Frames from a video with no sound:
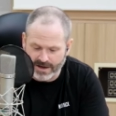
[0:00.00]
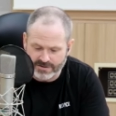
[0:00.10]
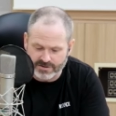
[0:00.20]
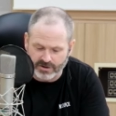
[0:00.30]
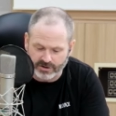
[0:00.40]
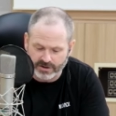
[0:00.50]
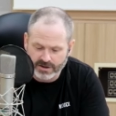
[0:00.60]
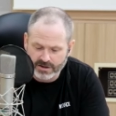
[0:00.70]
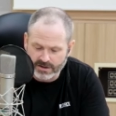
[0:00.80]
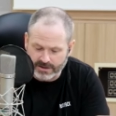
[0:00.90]
called
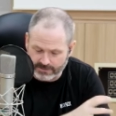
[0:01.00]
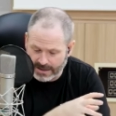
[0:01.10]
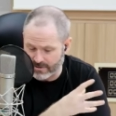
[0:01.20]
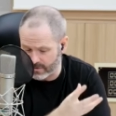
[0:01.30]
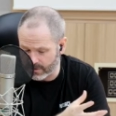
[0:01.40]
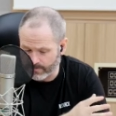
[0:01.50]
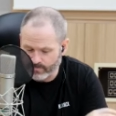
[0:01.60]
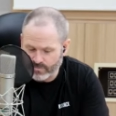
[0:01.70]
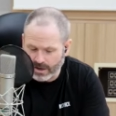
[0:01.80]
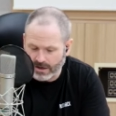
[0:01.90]
that's the
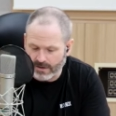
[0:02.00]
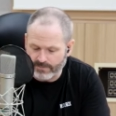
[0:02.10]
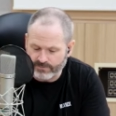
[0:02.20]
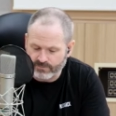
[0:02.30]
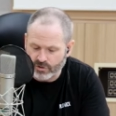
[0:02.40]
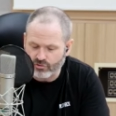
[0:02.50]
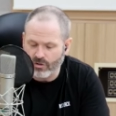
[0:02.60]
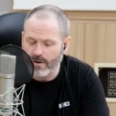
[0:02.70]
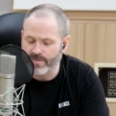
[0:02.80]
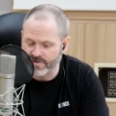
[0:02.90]
um, the
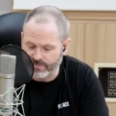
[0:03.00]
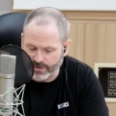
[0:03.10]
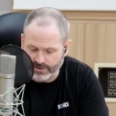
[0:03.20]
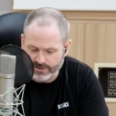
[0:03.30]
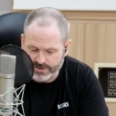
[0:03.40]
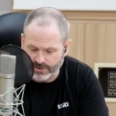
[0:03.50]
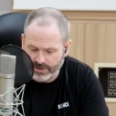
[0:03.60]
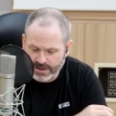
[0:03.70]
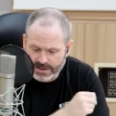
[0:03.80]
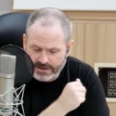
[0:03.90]
troposphere. So
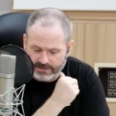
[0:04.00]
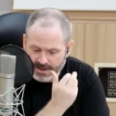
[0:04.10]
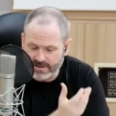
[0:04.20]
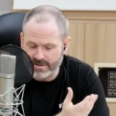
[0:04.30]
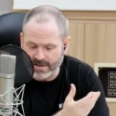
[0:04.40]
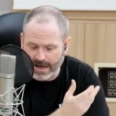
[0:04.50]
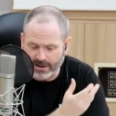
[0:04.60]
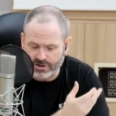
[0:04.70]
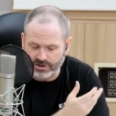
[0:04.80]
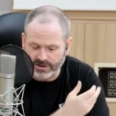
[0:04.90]
this
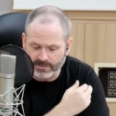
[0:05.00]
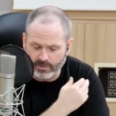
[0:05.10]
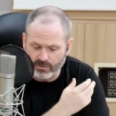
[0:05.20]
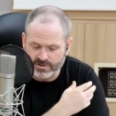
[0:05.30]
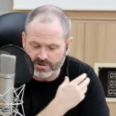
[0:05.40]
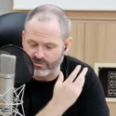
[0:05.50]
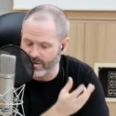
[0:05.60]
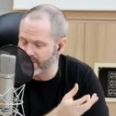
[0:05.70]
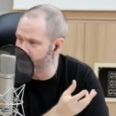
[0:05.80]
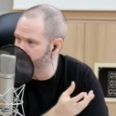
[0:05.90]
actually poses
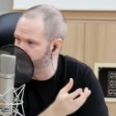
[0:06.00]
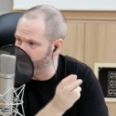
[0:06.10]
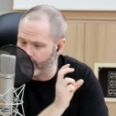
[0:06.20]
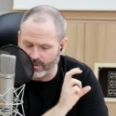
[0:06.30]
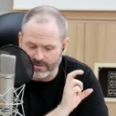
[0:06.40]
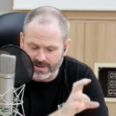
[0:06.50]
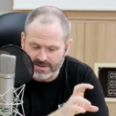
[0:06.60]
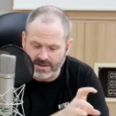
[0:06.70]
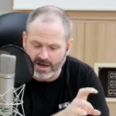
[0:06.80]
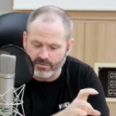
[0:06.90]
risks to people, and this
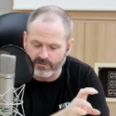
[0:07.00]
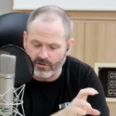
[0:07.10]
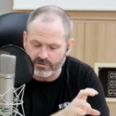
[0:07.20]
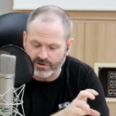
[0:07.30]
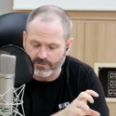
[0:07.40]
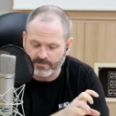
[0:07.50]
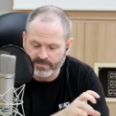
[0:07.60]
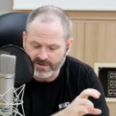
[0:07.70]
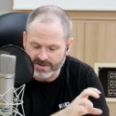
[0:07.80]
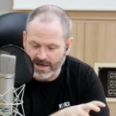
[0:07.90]
type of ozone
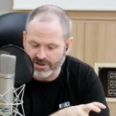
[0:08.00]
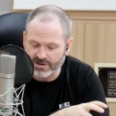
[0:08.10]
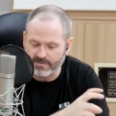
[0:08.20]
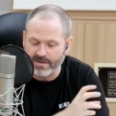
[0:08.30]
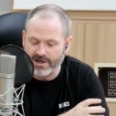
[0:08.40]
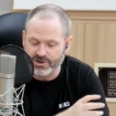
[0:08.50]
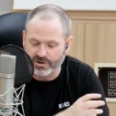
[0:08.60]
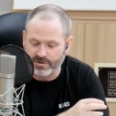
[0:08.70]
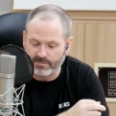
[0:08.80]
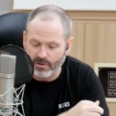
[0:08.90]
is actually the major
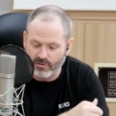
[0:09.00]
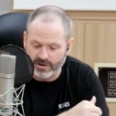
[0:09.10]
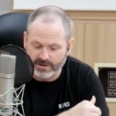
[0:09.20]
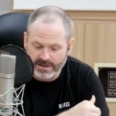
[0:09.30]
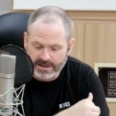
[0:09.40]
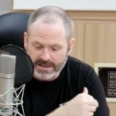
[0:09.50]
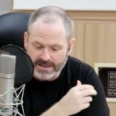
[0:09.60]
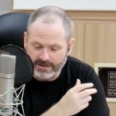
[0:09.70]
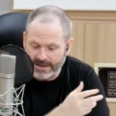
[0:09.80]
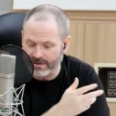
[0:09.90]
component
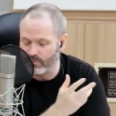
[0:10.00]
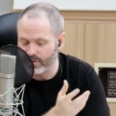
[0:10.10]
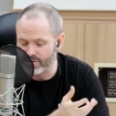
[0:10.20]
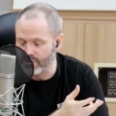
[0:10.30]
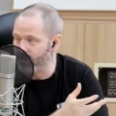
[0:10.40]
in what's known as